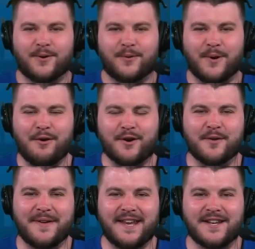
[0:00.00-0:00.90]

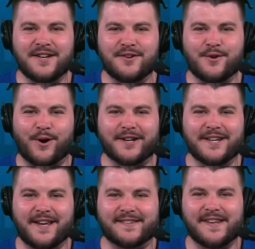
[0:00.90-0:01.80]
Welcome into New York
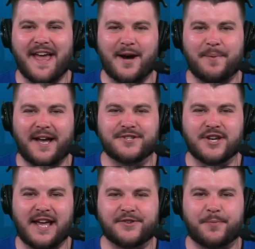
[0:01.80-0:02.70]
Knicks Now by
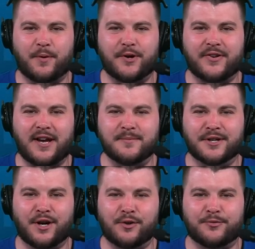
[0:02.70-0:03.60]
Chat Sports. I'm
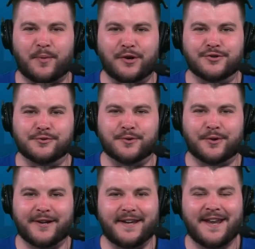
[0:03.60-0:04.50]
your host, Marshall
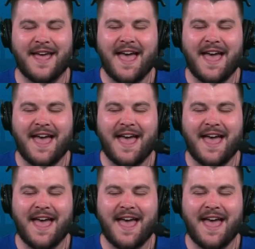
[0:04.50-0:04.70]
Green.